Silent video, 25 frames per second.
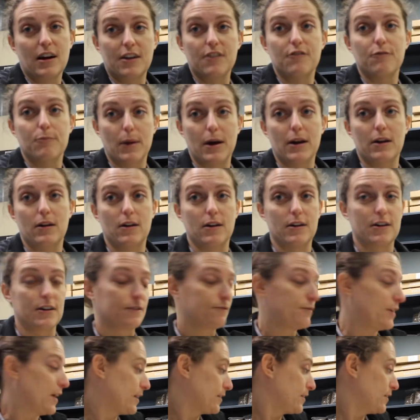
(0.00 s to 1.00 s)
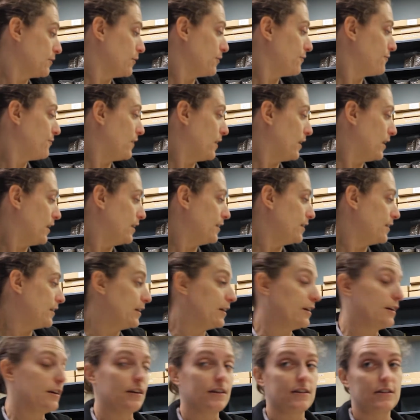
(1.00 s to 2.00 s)
kind of metal artifact that we find
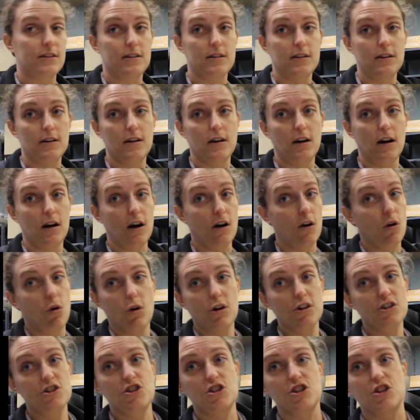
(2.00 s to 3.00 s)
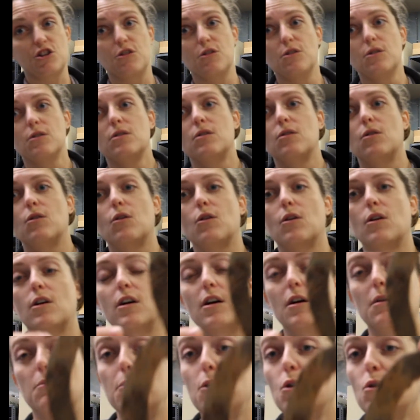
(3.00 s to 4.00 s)
is a horseshoe or
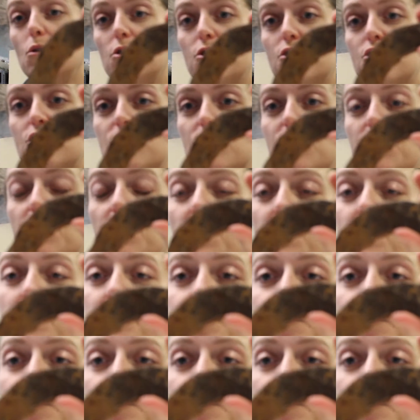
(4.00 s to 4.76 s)
a mule shoe.